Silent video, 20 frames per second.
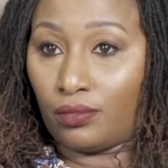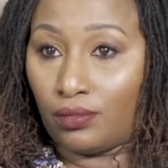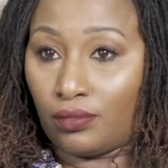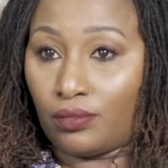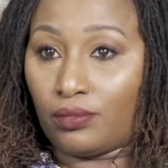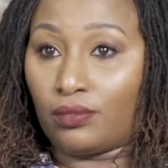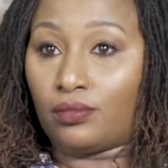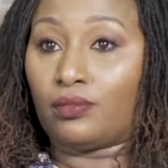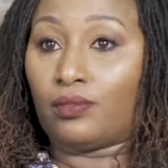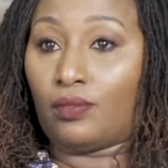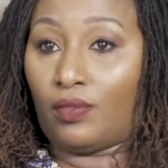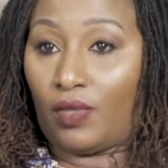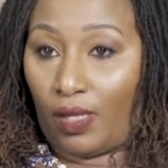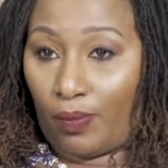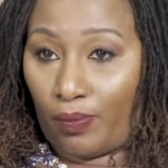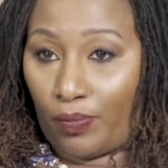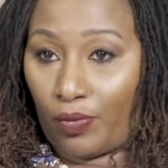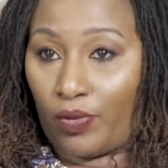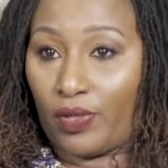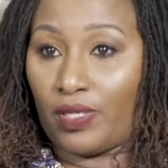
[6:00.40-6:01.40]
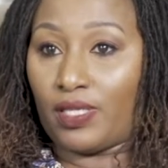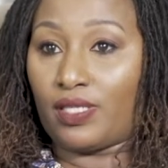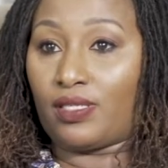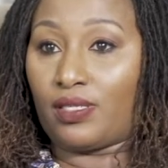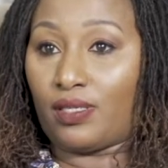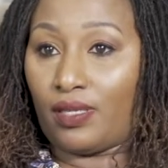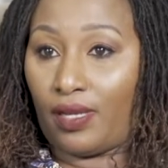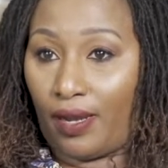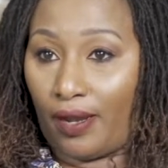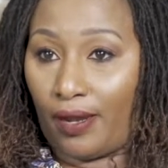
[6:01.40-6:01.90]
employees. The like, employees, yeah,
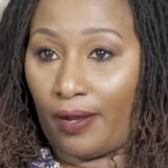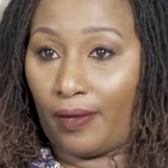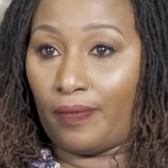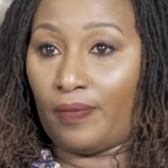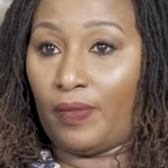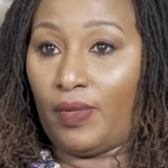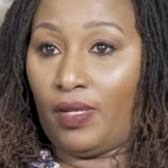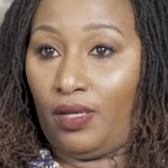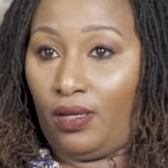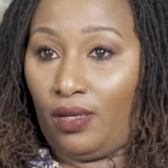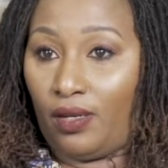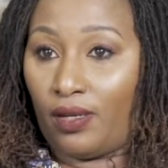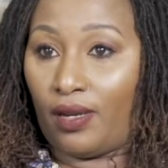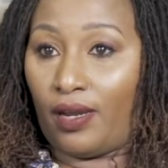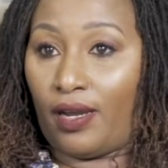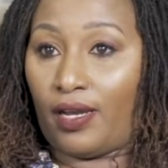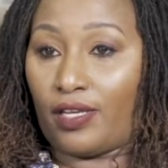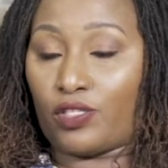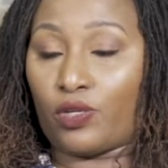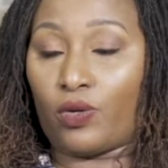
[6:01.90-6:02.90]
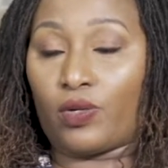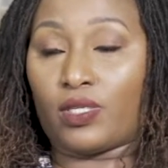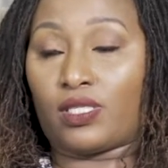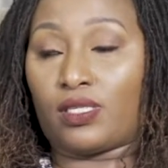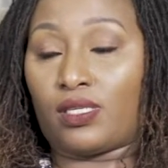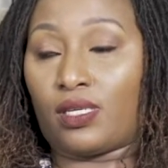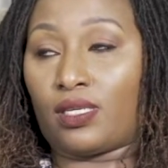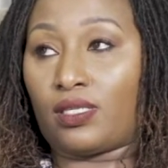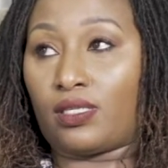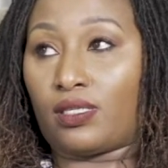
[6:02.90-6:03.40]
yeah, yeah. So
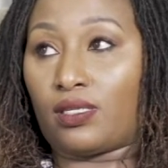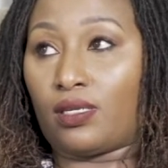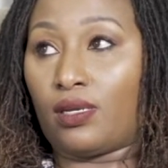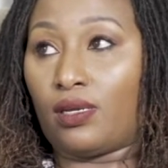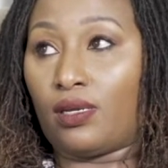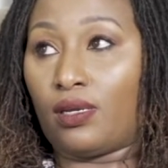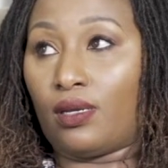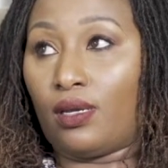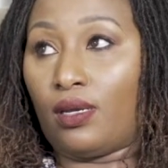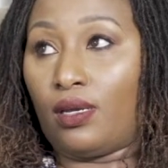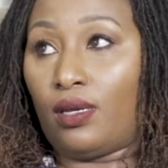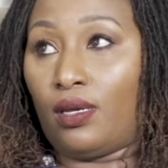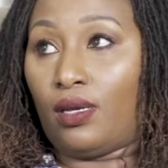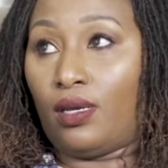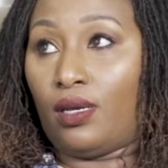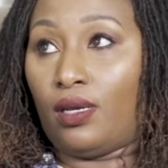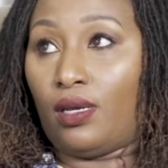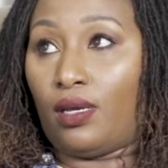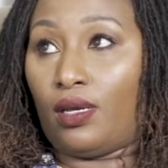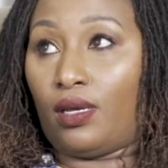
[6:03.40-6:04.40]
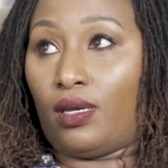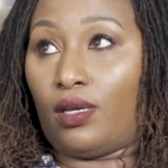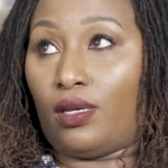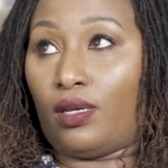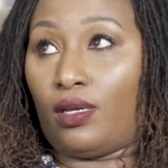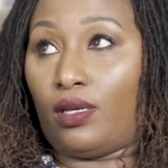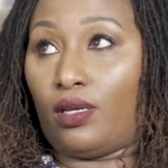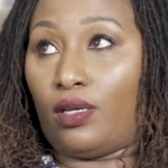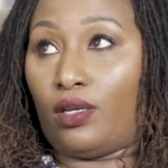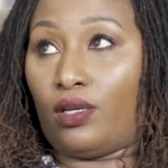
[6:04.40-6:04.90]
it's it's.
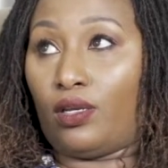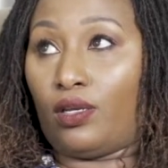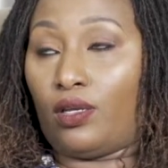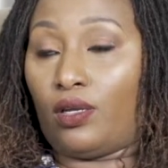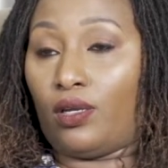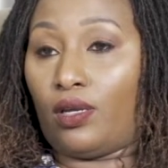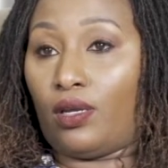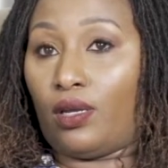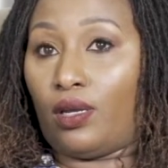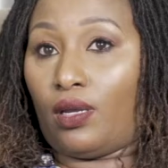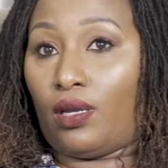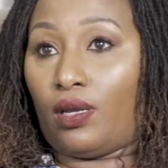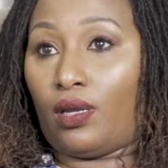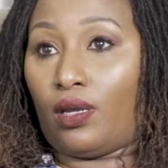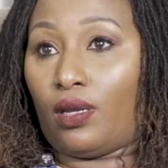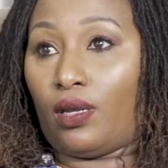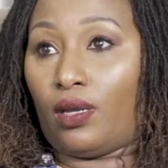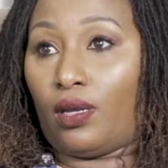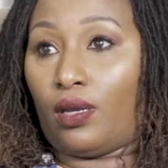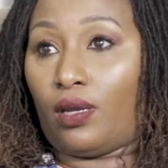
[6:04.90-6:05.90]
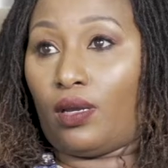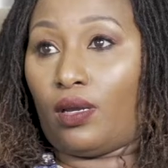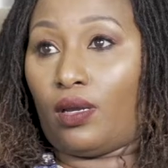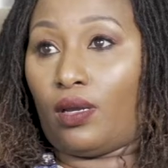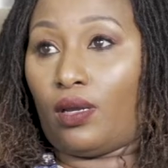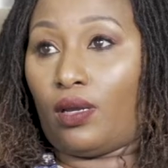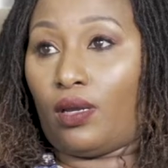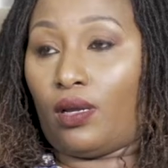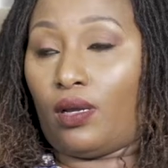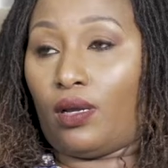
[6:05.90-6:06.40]
What were your day-to-day tasks
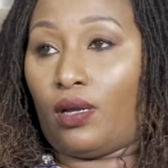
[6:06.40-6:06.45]
like?